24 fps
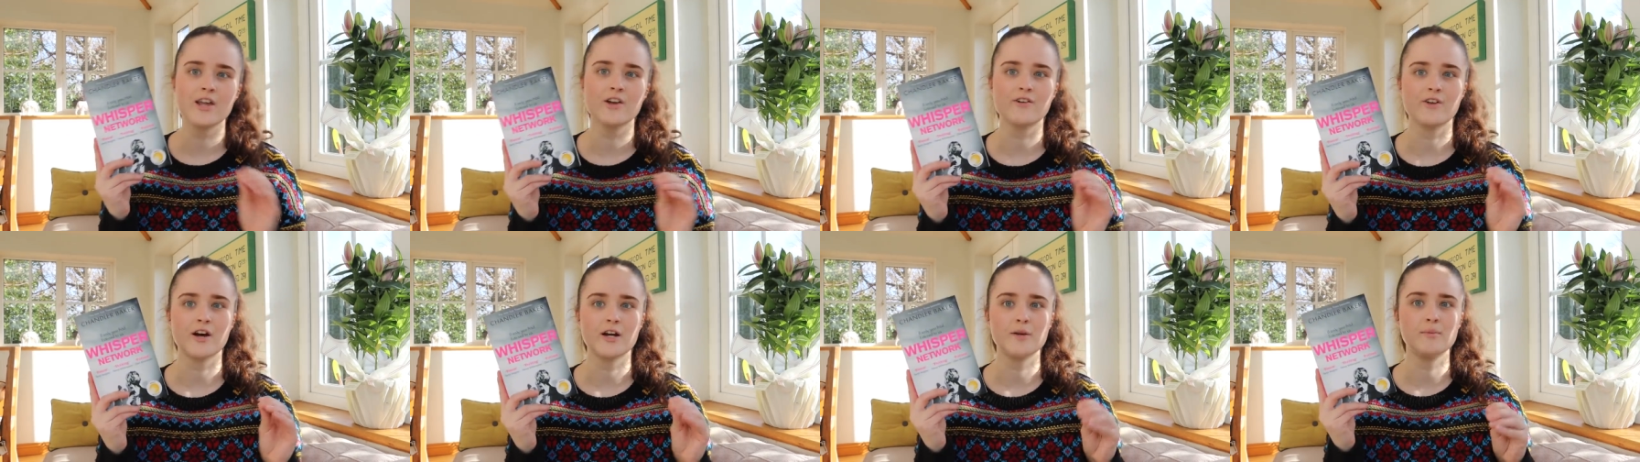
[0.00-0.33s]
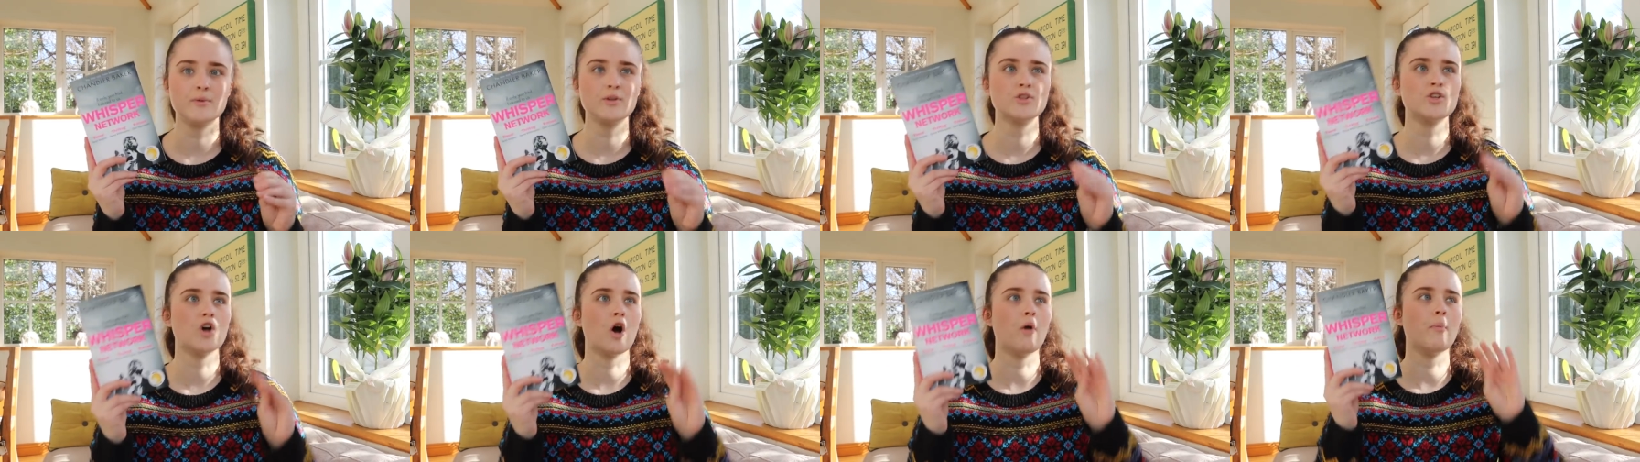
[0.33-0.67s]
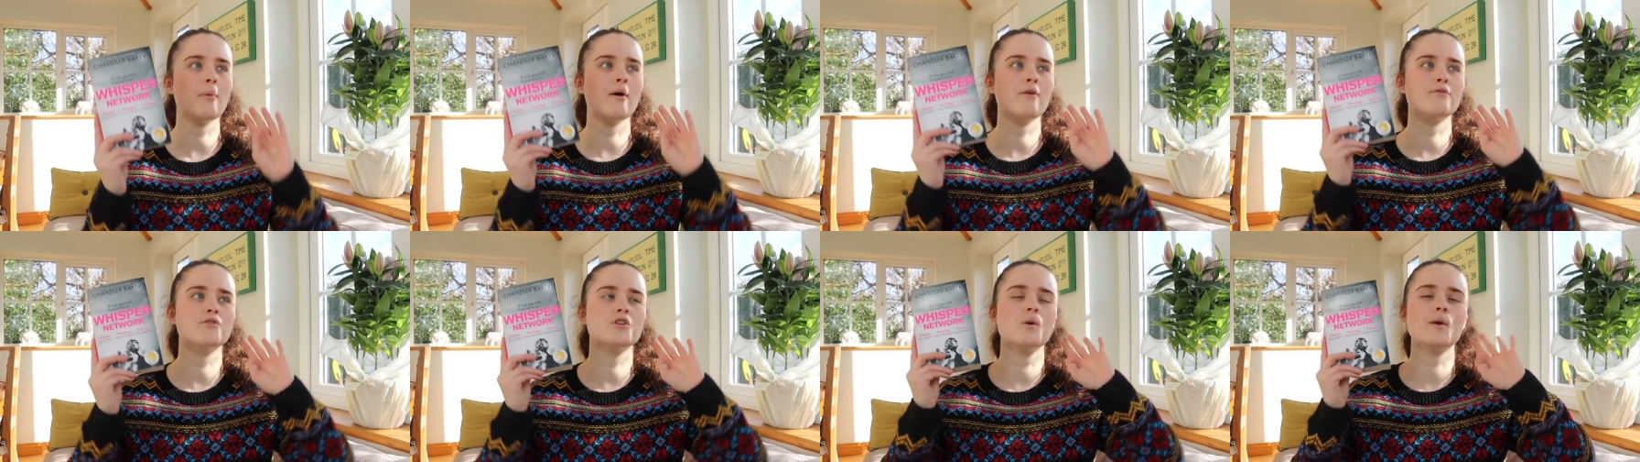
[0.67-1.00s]
incredible
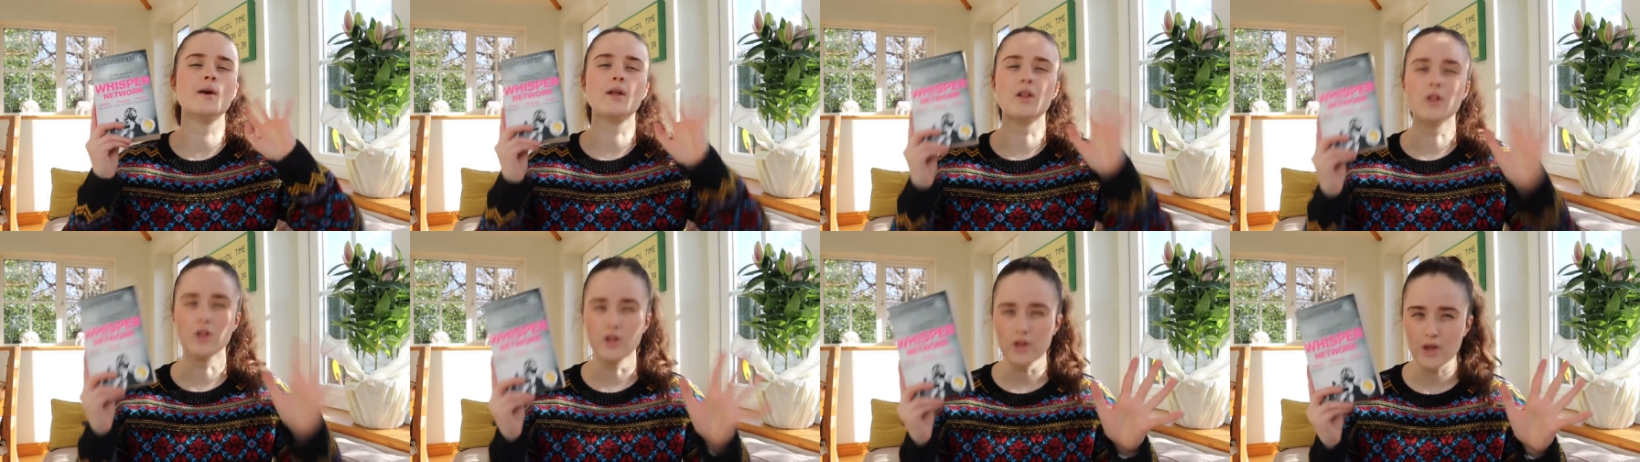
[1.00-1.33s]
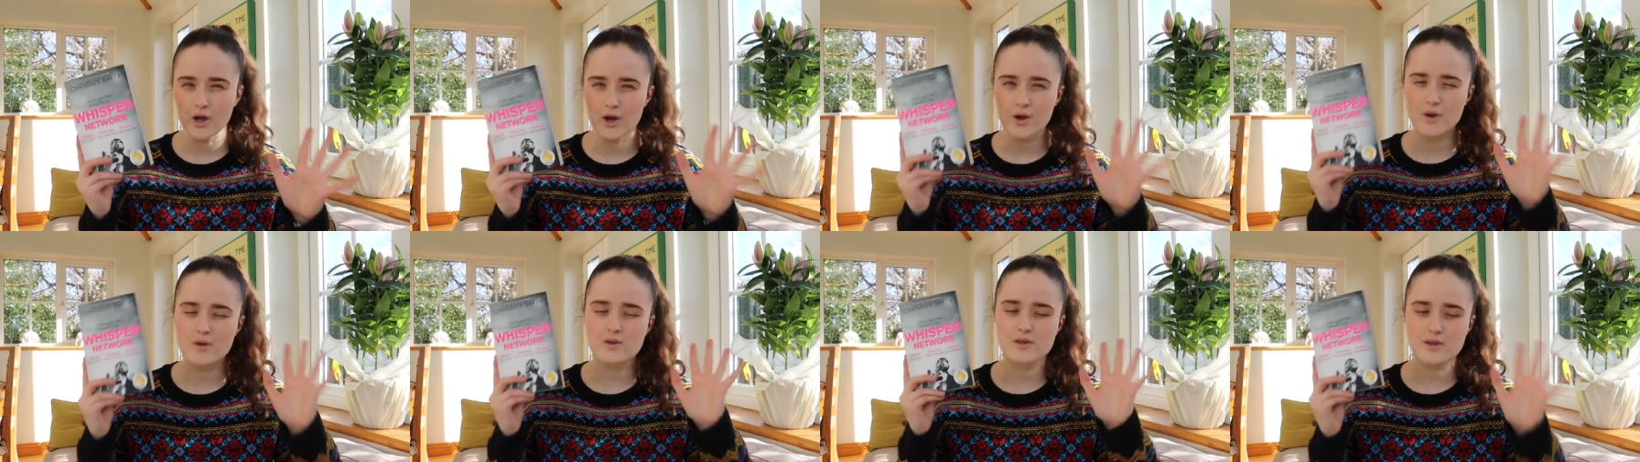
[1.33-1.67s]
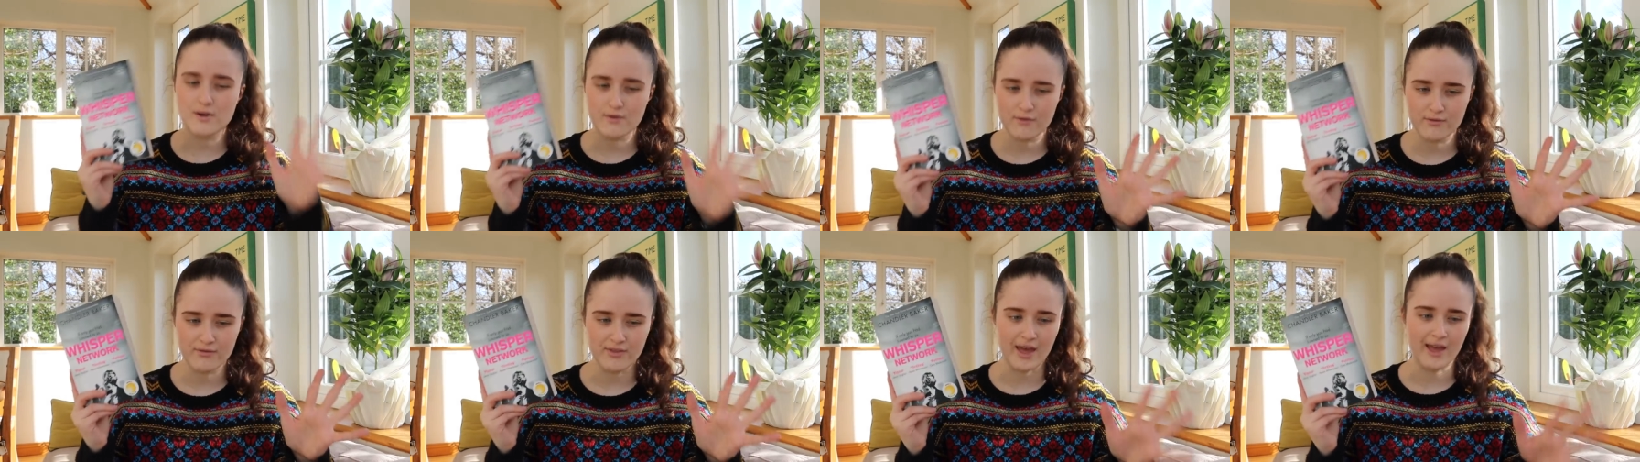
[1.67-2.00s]
job of doing loads
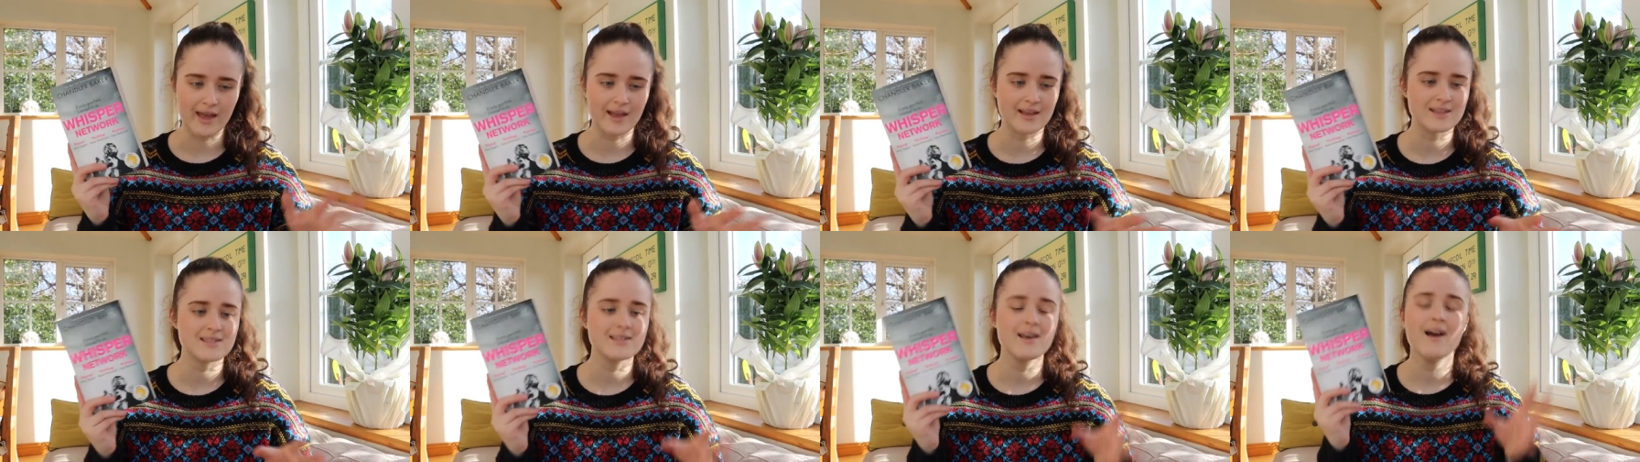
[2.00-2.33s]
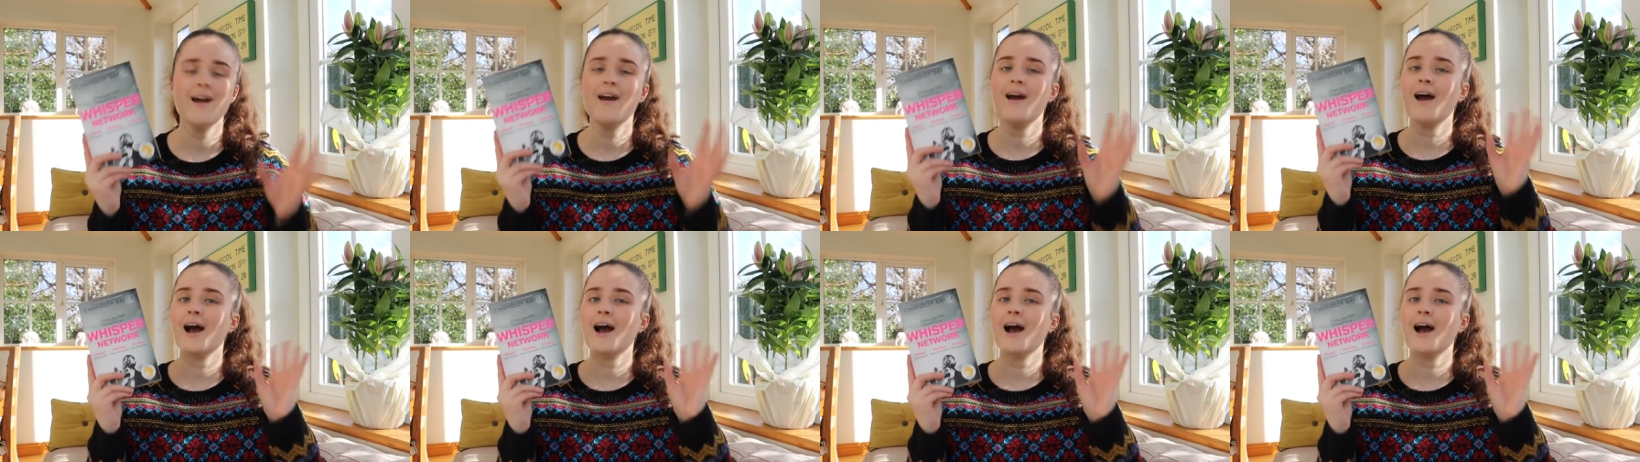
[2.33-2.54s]
of things,